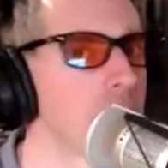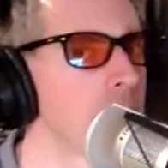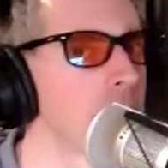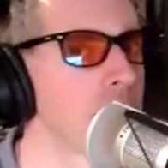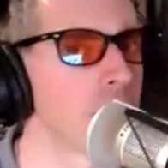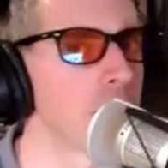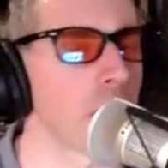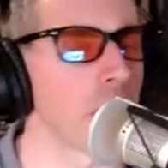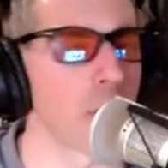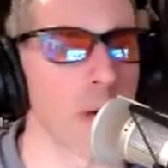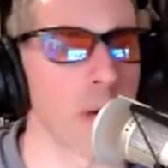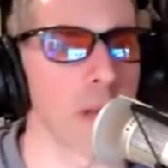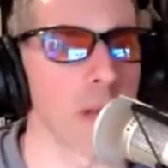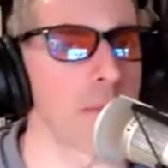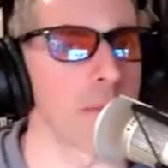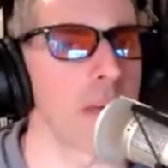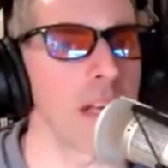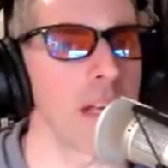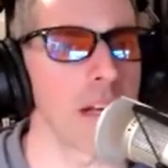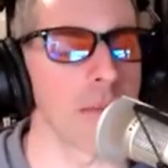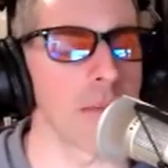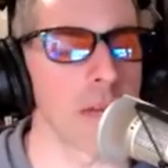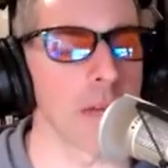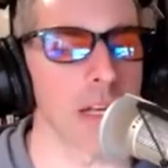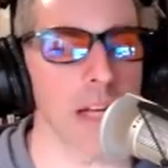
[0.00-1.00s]
Like, what do you
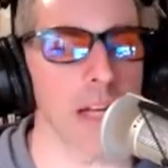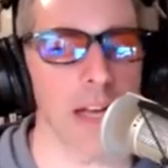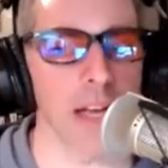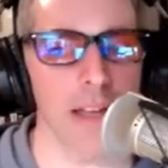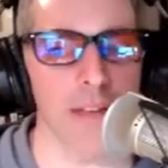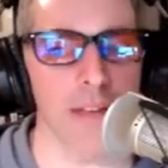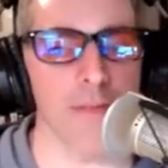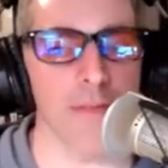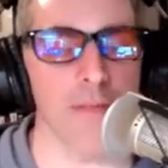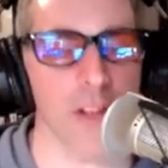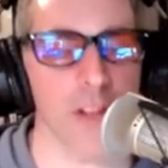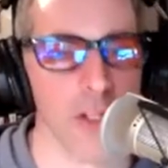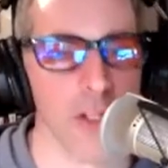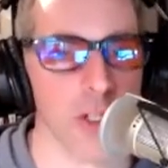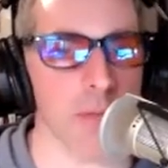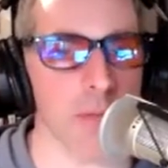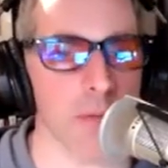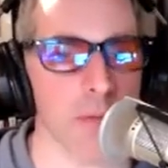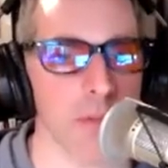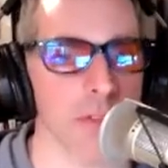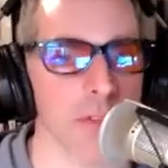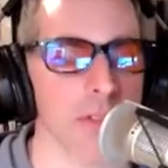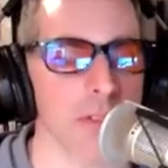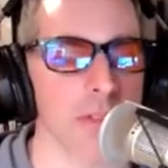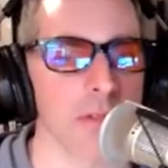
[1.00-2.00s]
mean? I'm like, I eat
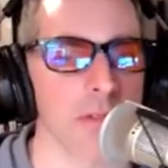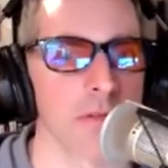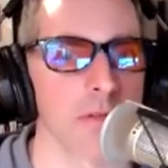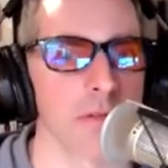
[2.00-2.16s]
vegetables.